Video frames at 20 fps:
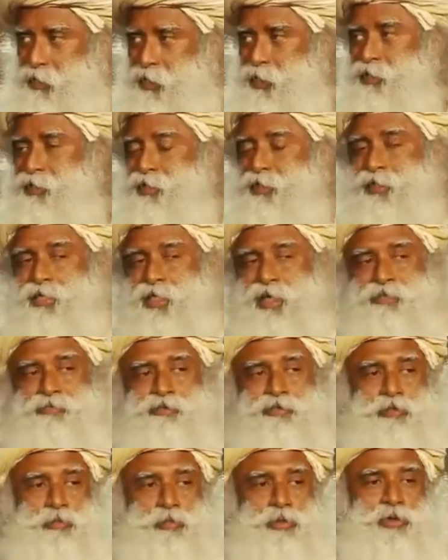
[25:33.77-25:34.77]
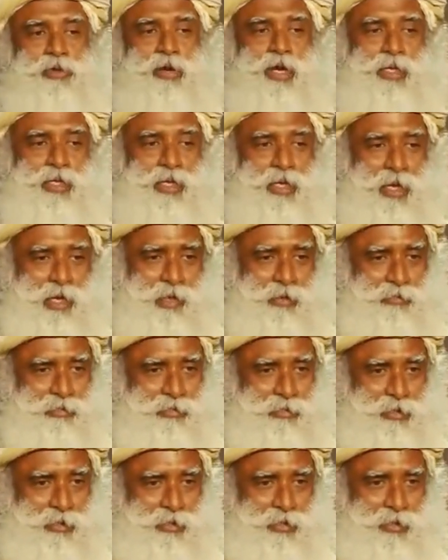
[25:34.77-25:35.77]
Yes, it's comfortable right now,
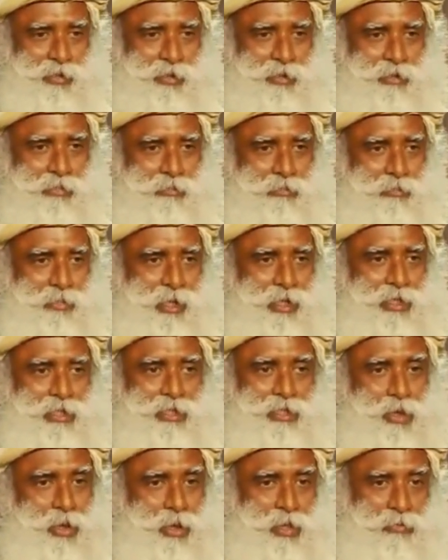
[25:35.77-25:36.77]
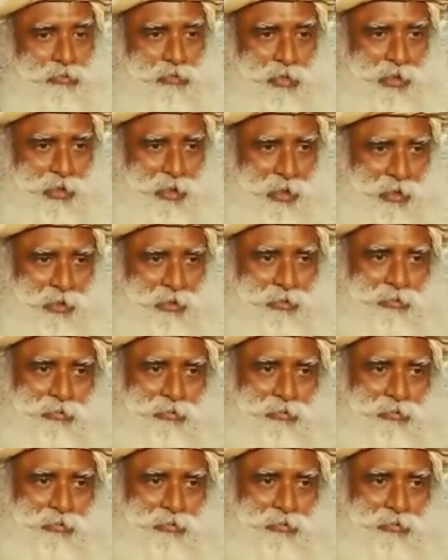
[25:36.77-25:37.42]
but it's not everything.